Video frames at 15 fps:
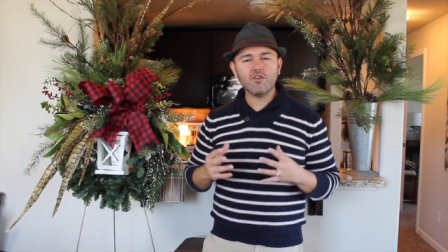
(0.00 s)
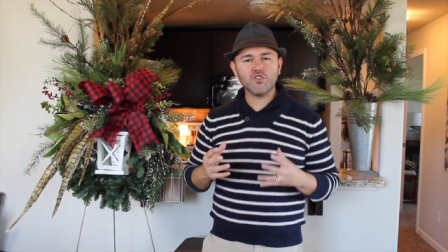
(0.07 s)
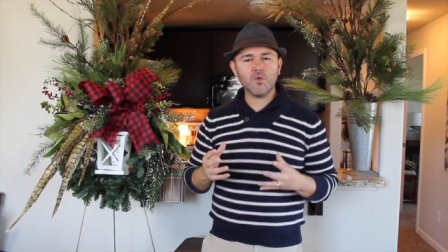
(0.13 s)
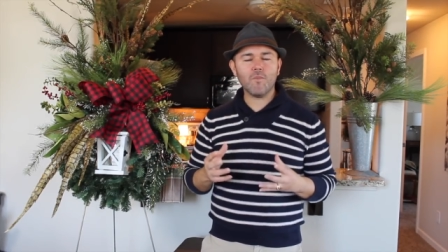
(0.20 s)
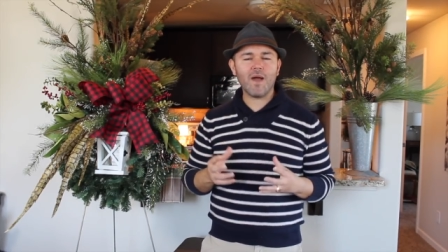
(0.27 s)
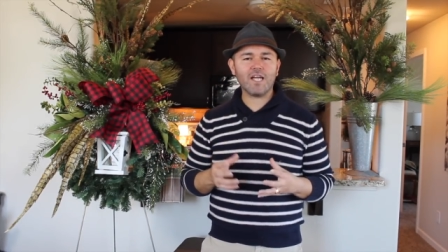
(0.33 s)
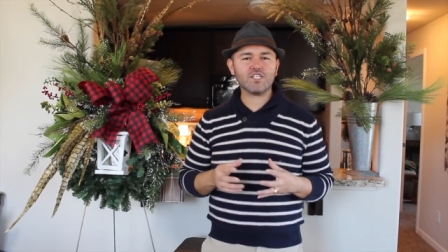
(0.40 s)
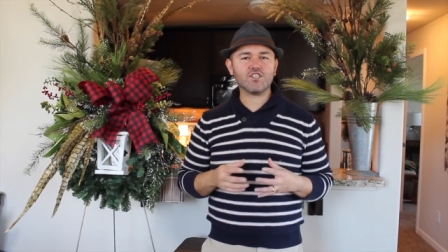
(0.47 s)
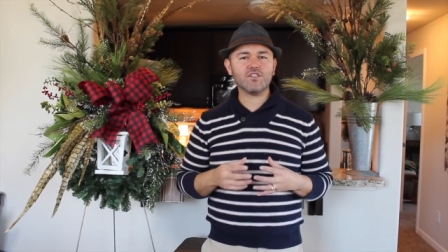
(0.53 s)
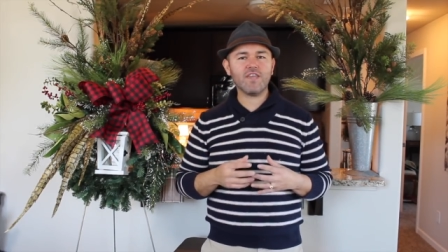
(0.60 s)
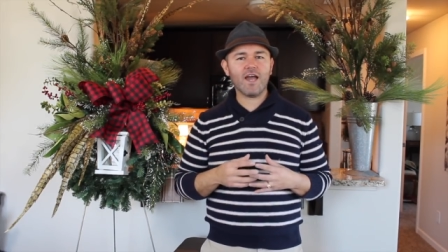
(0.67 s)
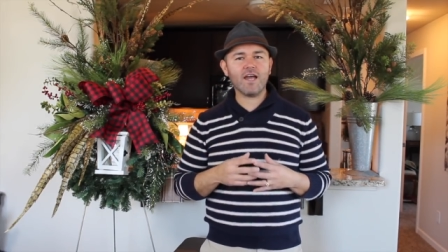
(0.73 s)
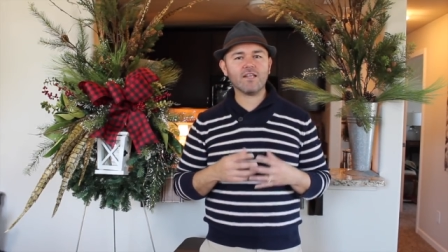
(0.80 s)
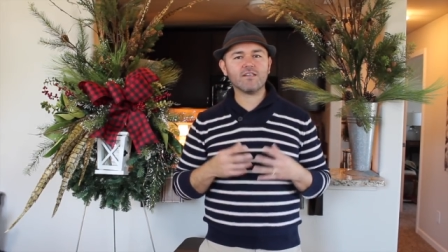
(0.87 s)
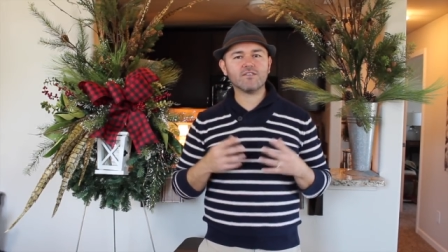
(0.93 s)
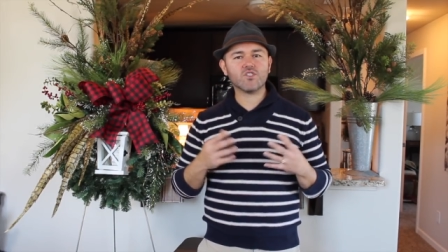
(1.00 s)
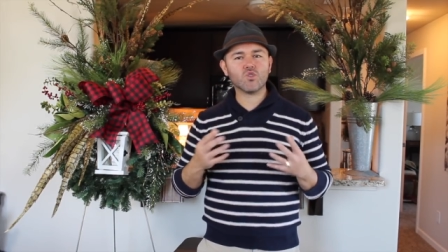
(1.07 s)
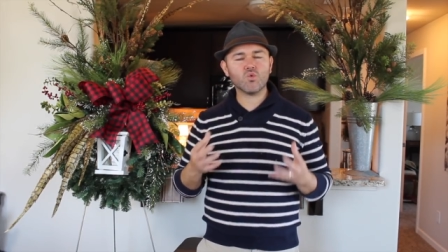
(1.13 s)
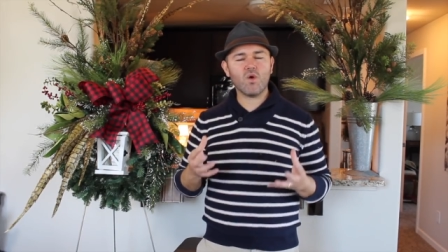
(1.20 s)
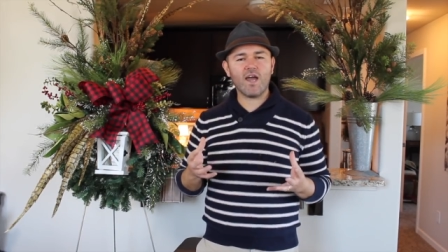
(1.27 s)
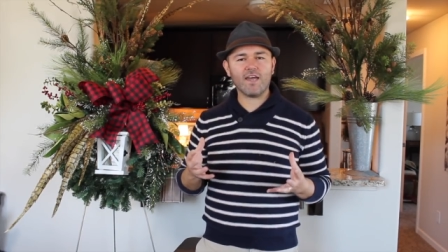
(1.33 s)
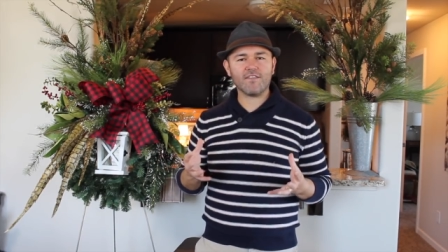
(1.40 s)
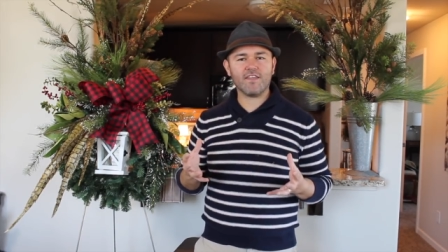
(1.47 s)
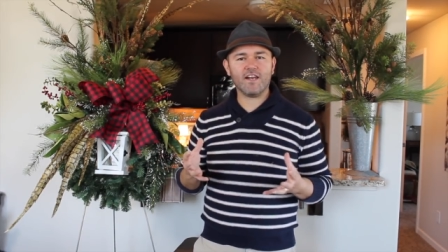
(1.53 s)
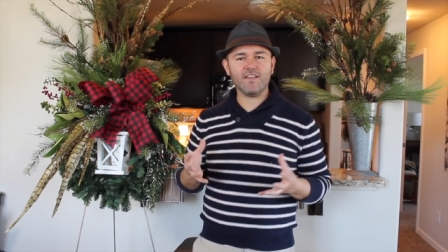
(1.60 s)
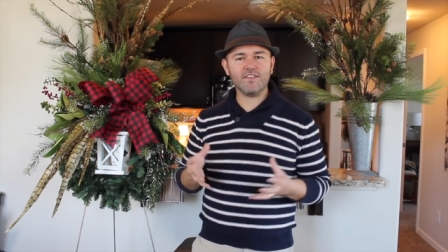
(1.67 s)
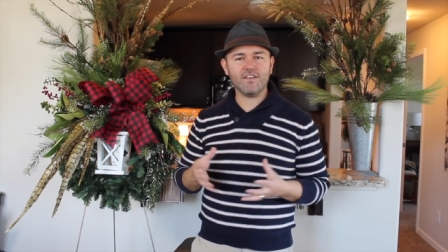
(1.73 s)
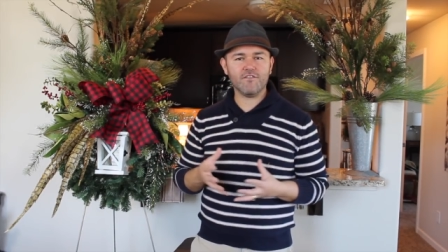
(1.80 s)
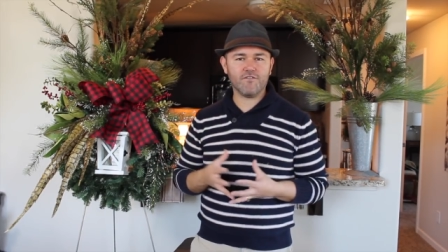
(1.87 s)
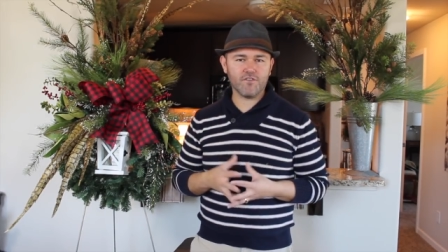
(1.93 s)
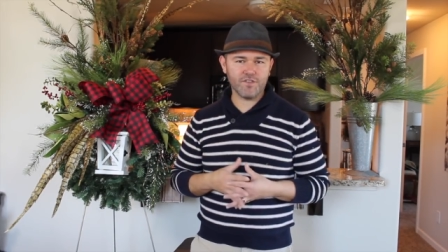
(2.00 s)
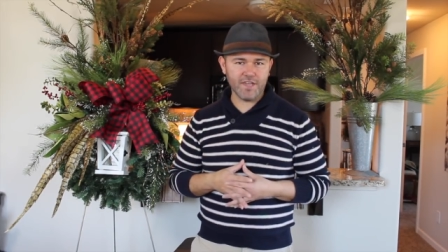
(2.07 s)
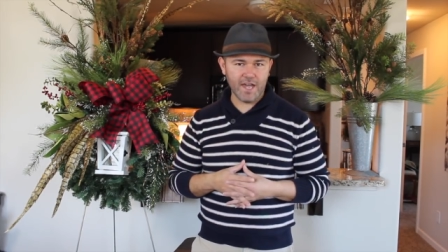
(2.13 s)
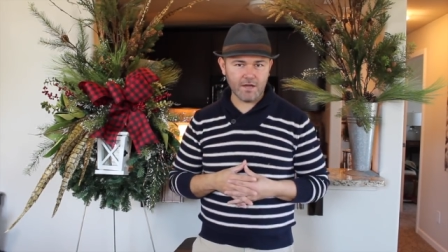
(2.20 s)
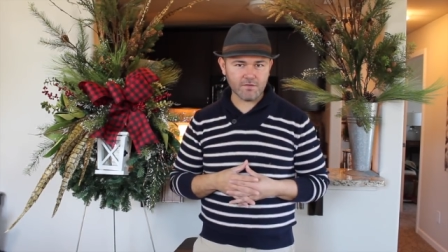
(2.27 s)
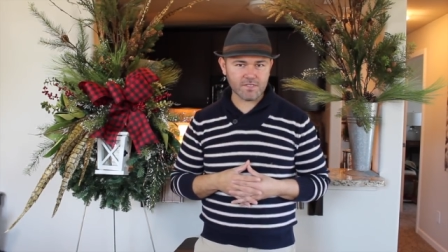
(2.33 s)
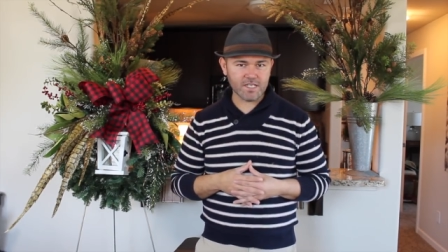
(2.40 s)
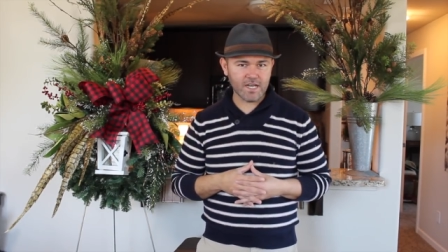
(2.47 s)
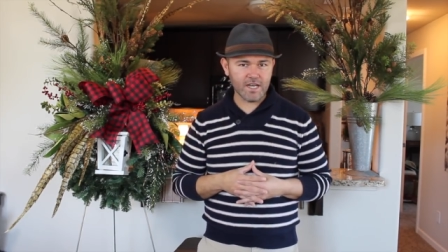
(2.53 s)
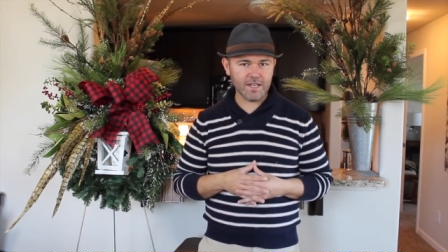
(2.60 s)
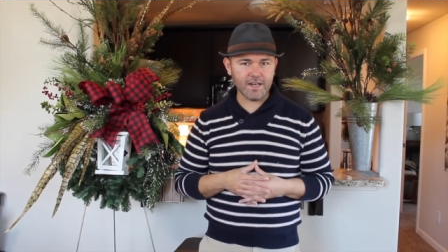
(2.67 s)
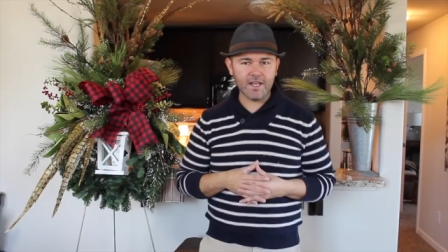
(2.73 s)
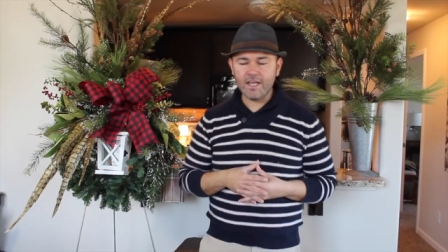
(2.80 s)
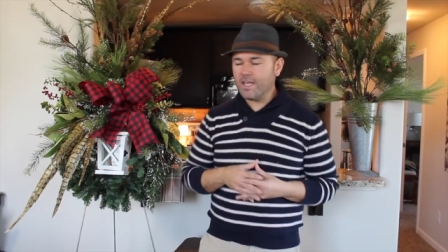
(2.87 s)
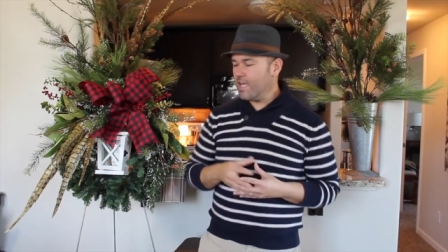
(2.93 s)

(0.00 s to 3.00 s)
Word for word: to match that swag that I did for the outside.